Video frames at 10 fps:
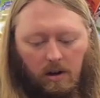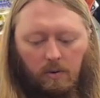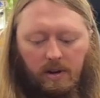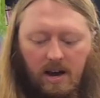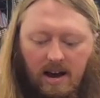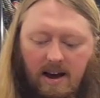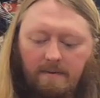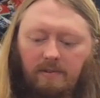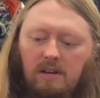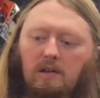We
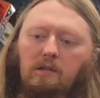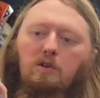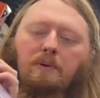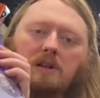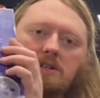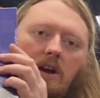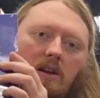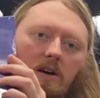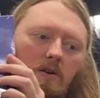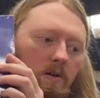have the Super
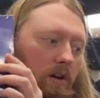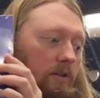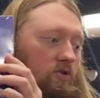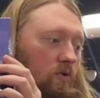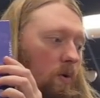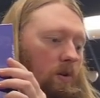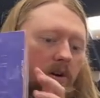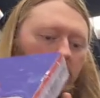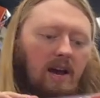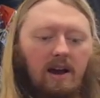Nintendo controller
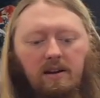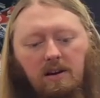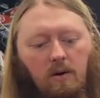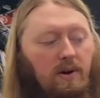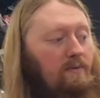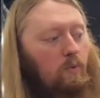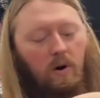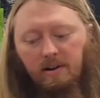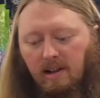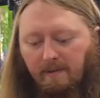candy. We have
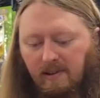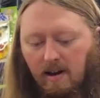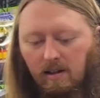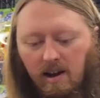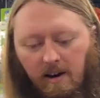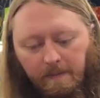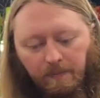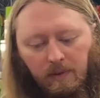one left out there.